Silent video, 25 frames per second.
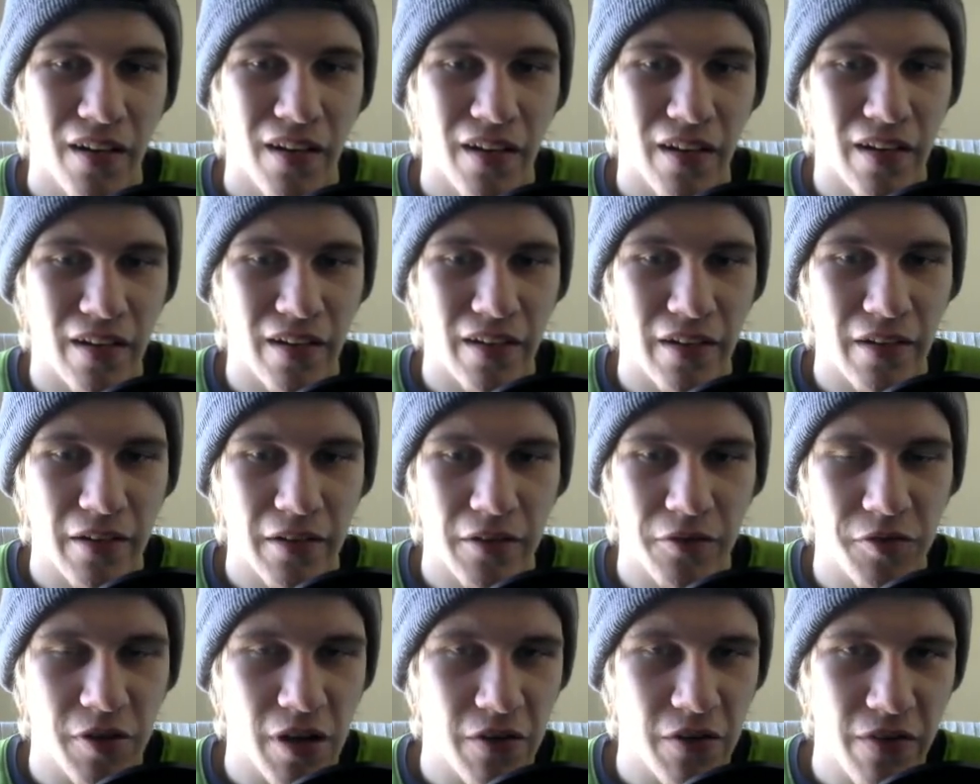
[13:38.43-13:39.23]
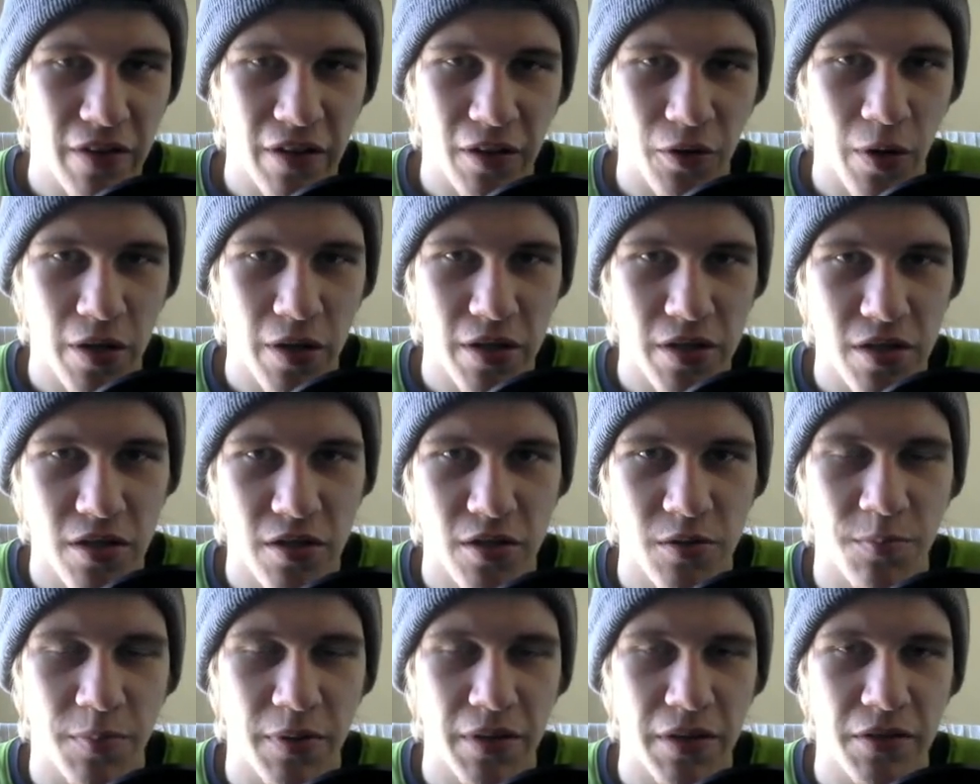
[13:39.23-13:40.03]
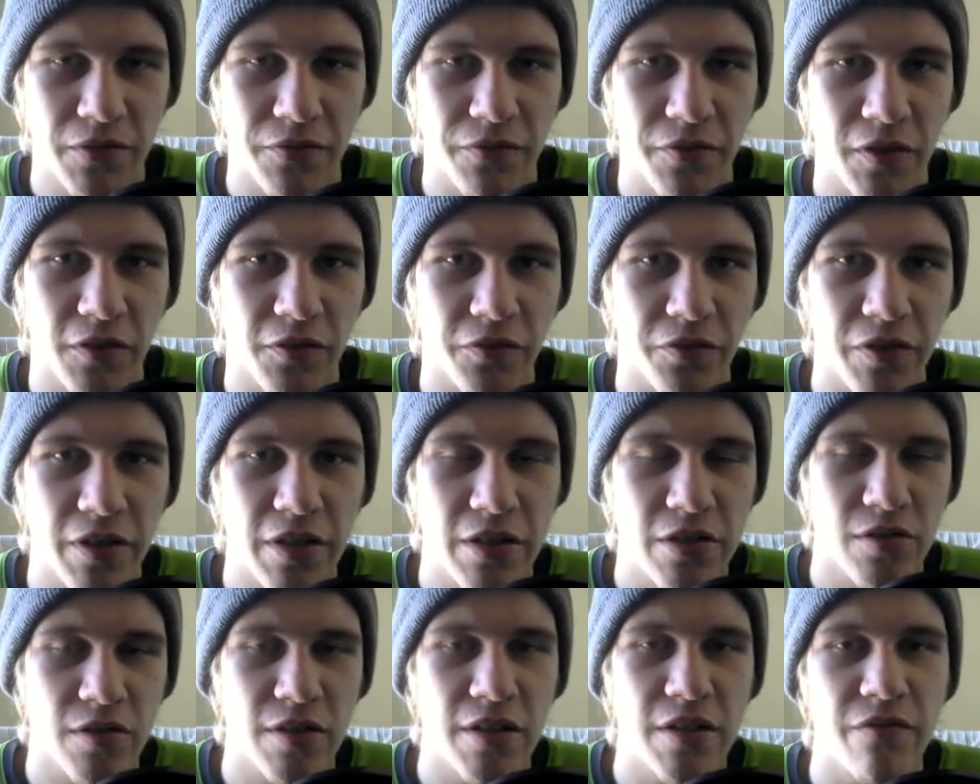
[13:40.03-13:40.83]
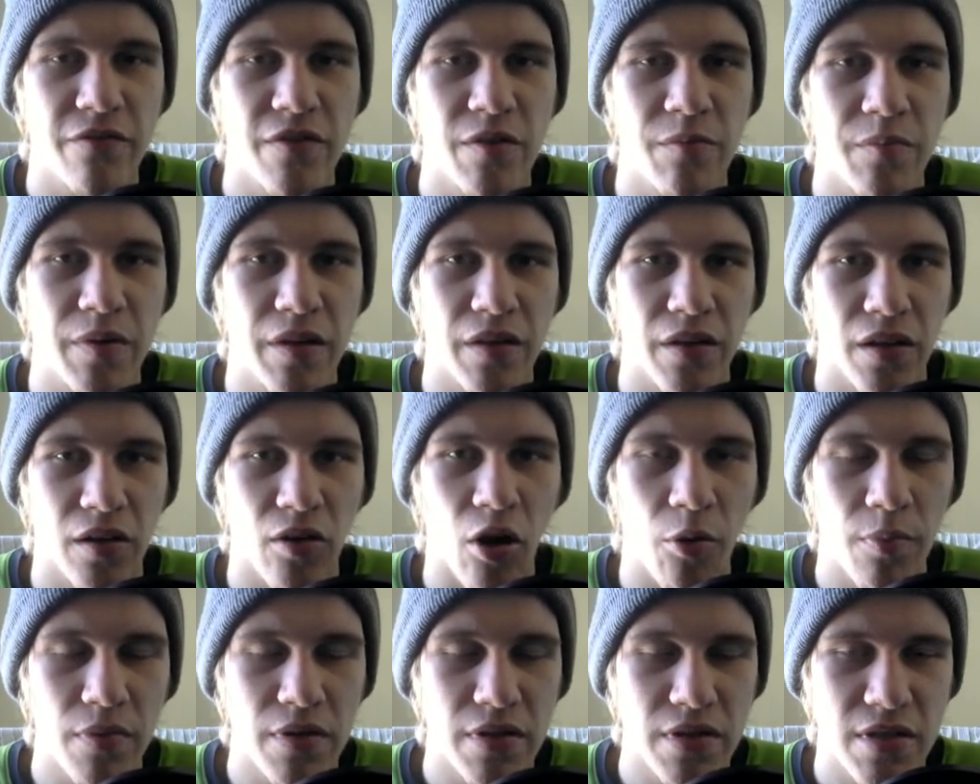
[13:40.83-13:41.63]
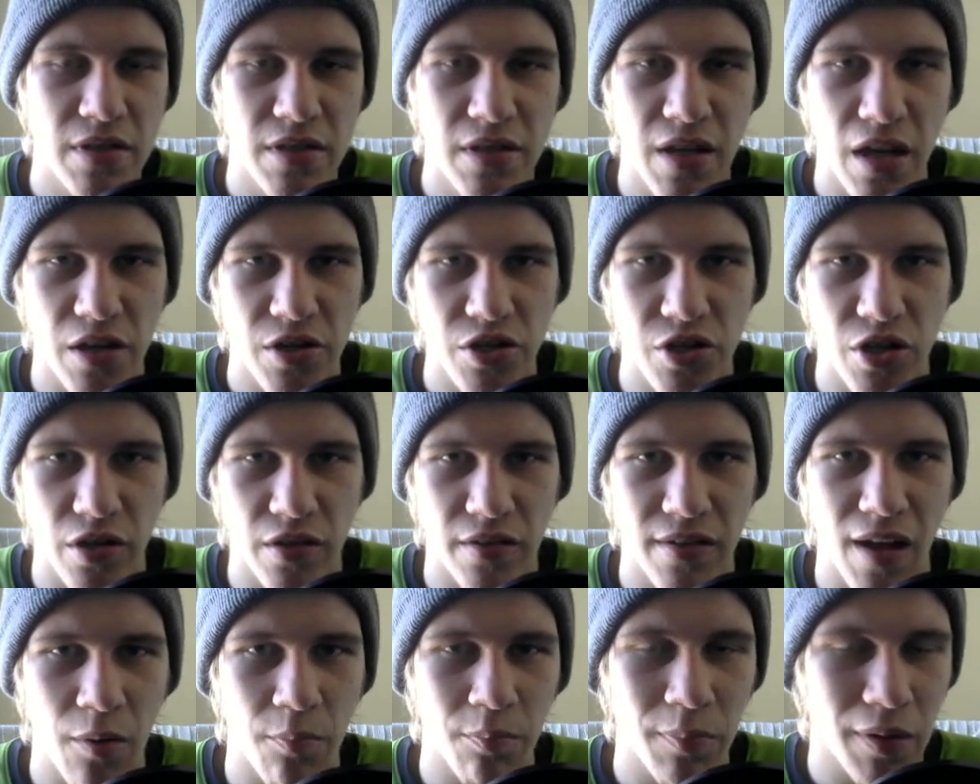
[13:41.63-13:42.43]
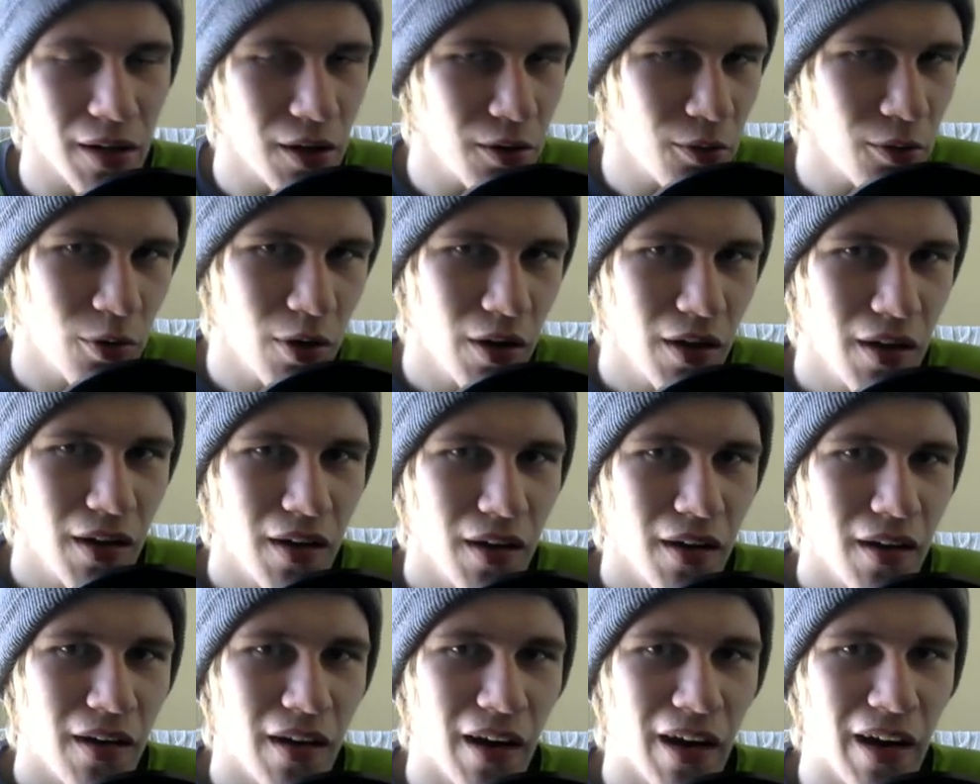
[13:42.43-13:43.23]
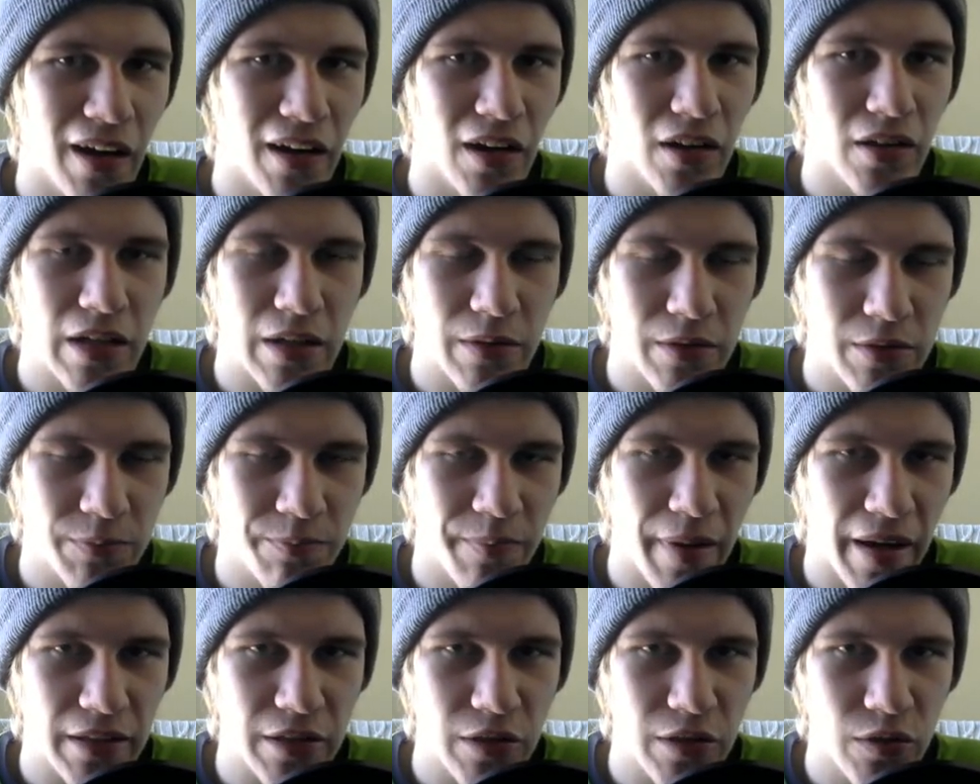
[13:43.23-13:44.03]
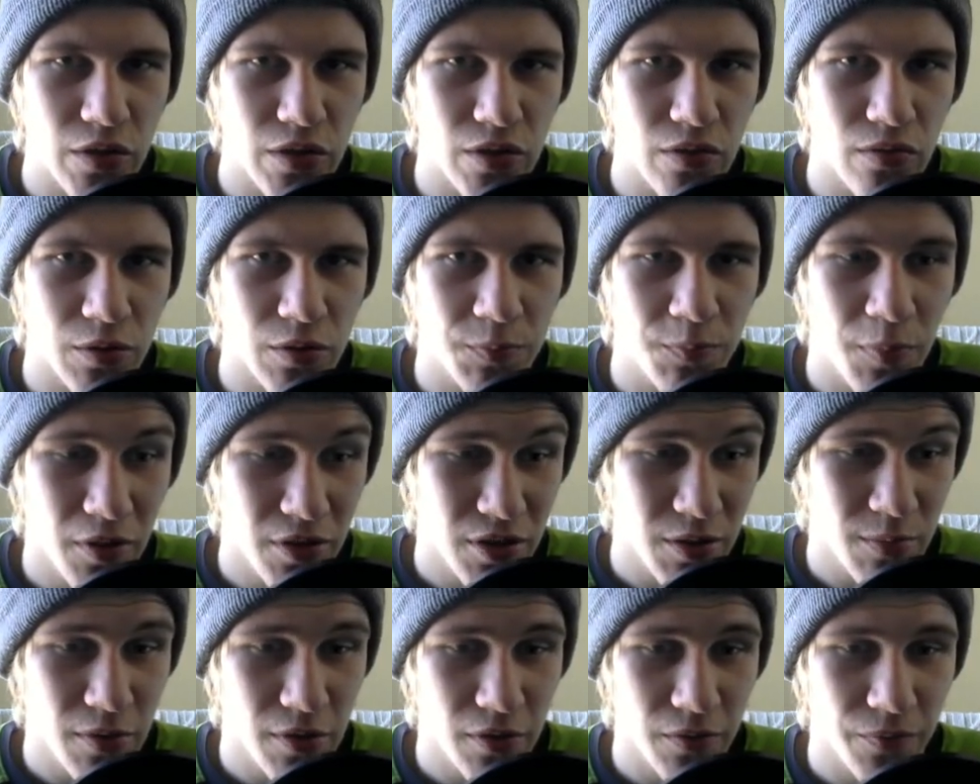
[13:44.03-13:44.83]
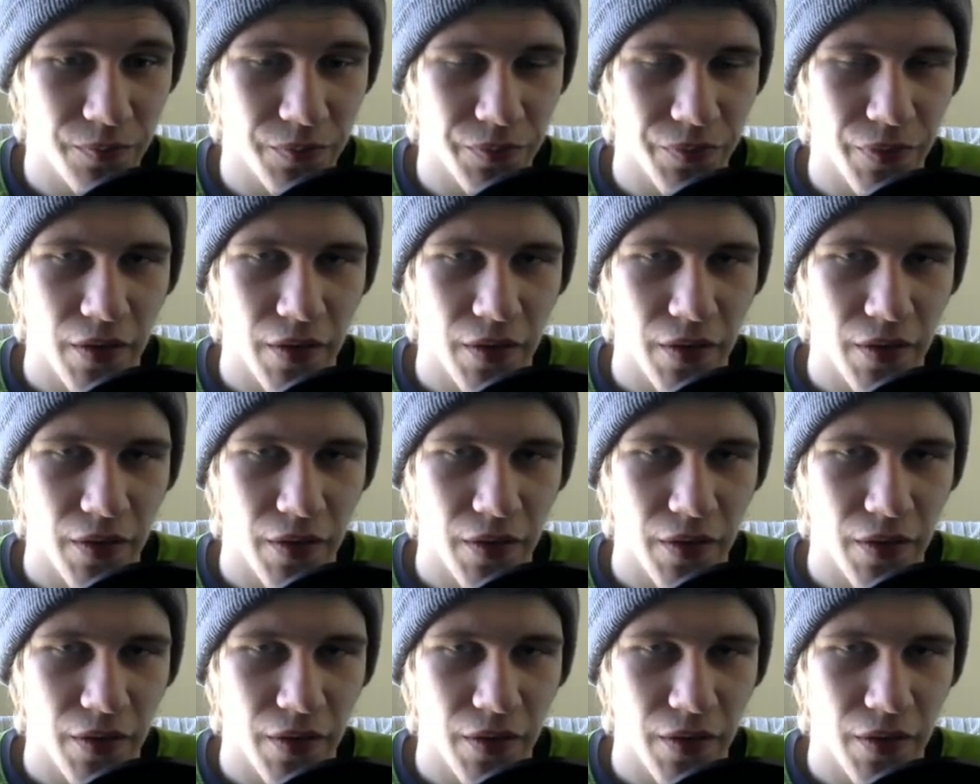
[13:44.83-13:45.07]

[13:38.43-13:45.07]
If you have any questions, please feel free to leave them in the comments section down below, and I'll get back to you as soon as possible.